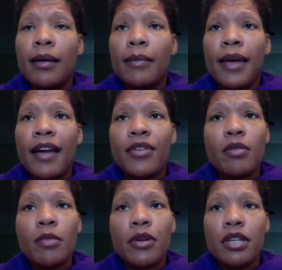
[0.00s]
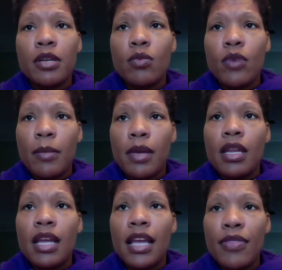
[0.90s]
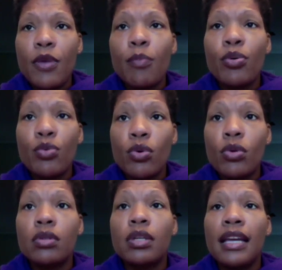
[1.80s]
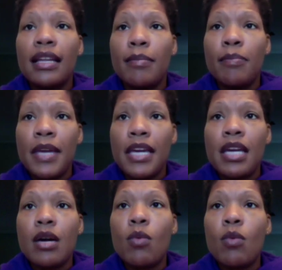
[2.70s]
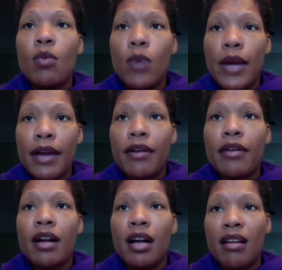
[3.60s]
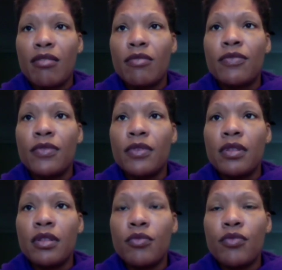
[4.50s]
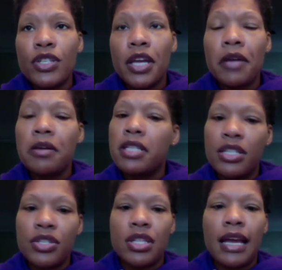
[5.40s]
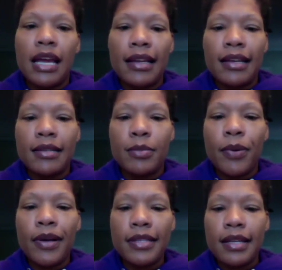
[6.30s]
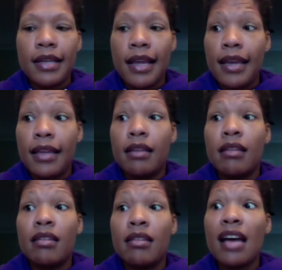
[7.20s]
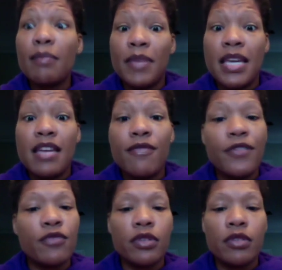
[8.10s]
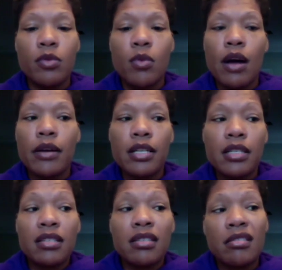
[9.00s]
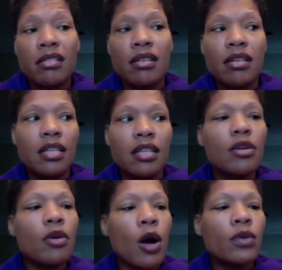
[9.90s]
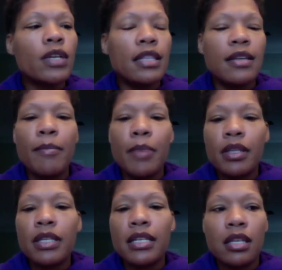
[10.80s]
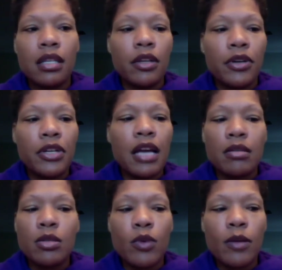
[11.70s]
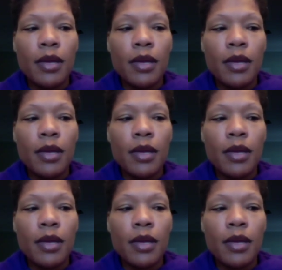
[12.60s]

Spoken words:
African American women in the pool and being aware of the rich heritage that is present, and not being fearful of the water, and just owning the ability to learn how to swim.